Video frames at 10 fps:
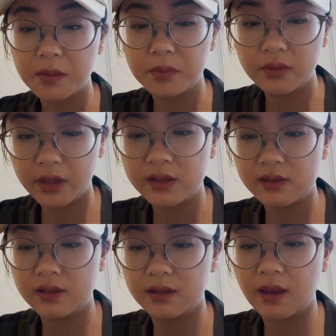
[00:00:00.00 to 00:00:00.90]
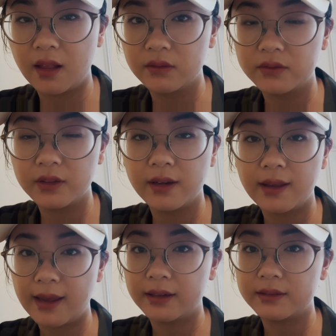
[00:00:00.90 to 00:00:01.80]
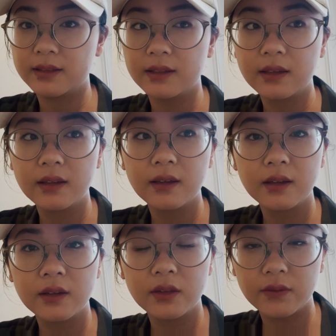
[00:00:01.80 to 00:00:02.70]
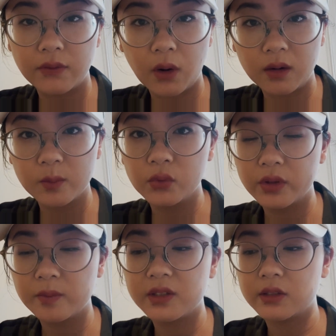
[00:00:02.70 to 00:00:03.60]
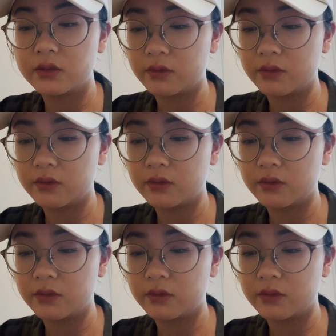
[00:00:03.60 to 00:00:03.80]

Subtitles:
placing Alfred at the farm with Mrs.